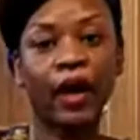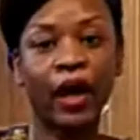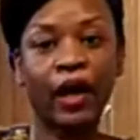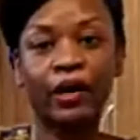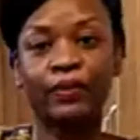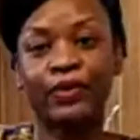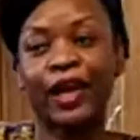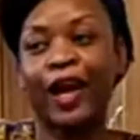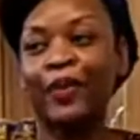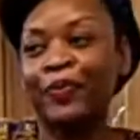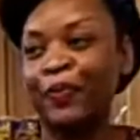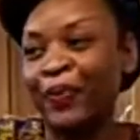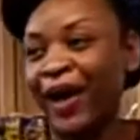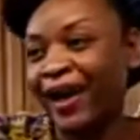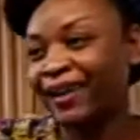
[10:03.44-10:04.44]
my
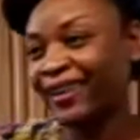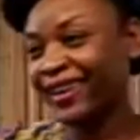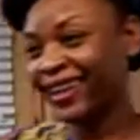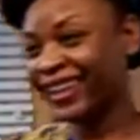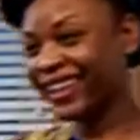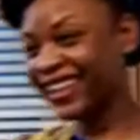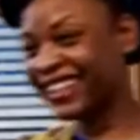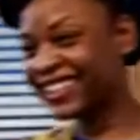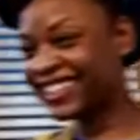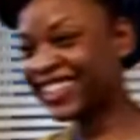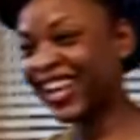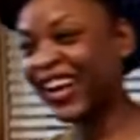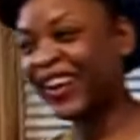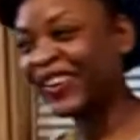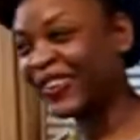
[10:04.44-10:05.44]
type of palate.
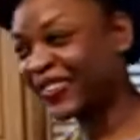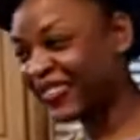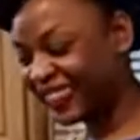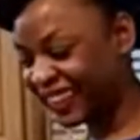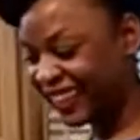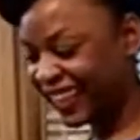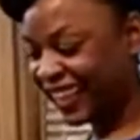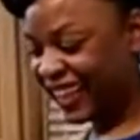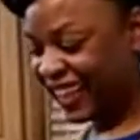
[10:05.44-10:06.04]
So